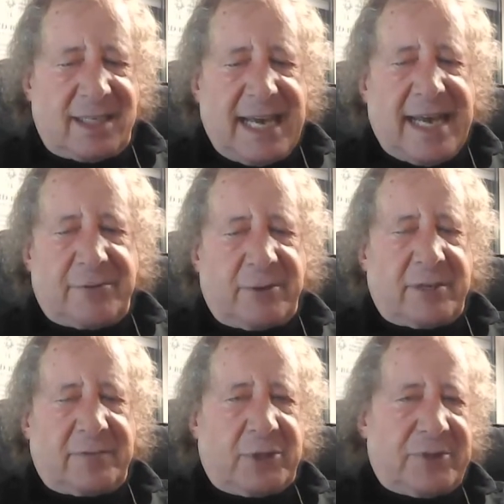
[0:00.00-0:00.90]

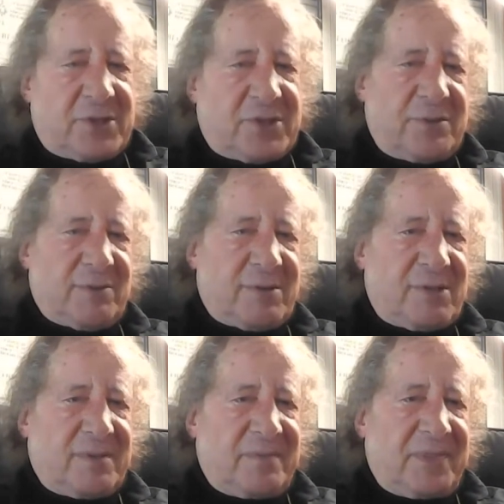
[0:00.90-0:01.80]
gathering of all the
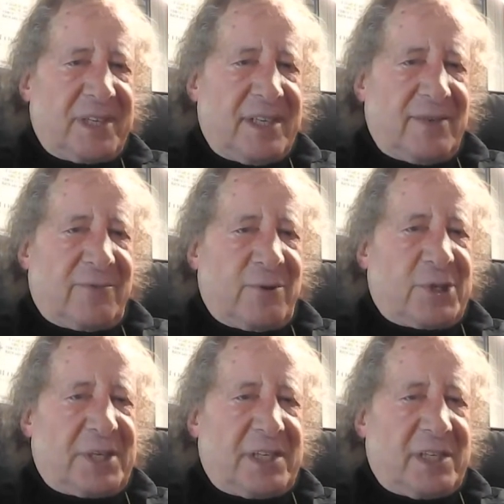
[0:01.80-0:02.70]
students
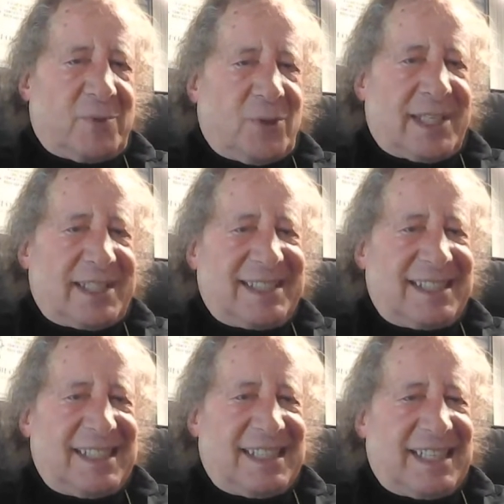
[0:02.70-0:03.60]
first thing in the morning
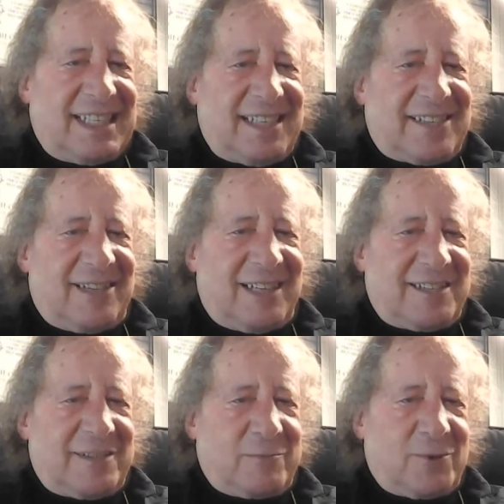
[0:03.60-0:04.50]
at 8
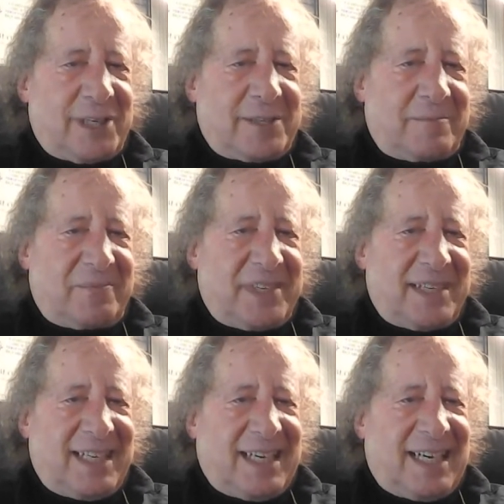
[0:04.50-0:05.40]
o'clock in the morning.
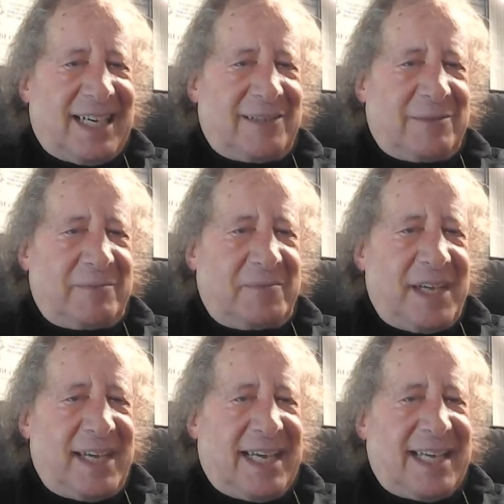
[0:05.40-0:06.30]

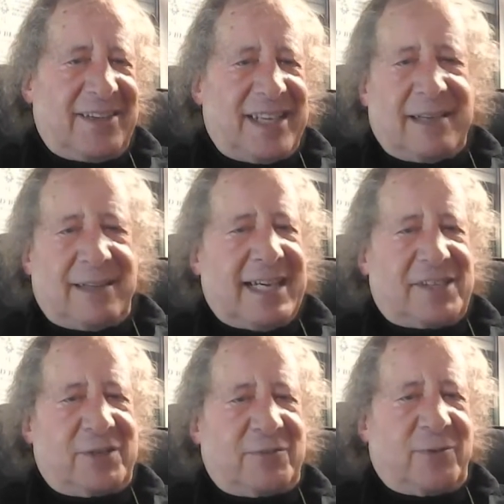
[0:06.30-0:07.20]
And that
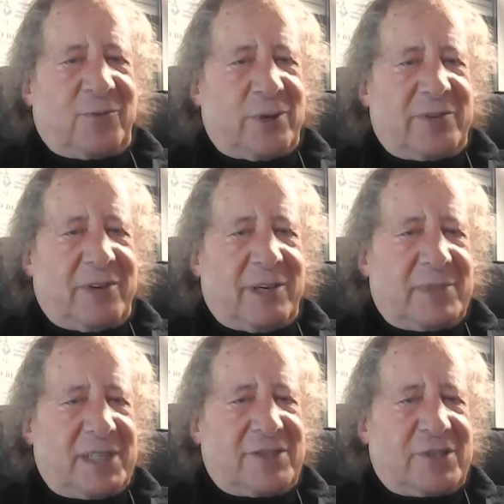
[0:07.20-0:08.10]
lasted for 45
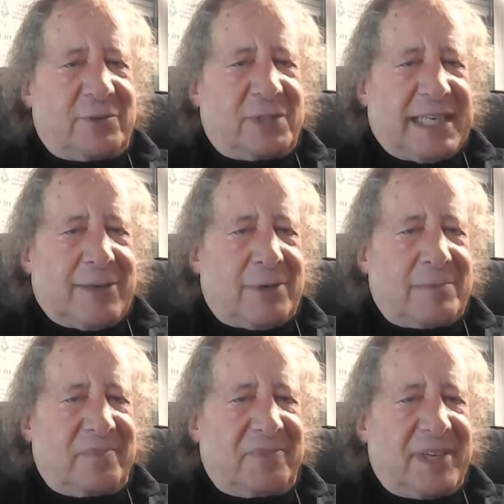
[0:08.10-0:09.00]
minutes to an hour.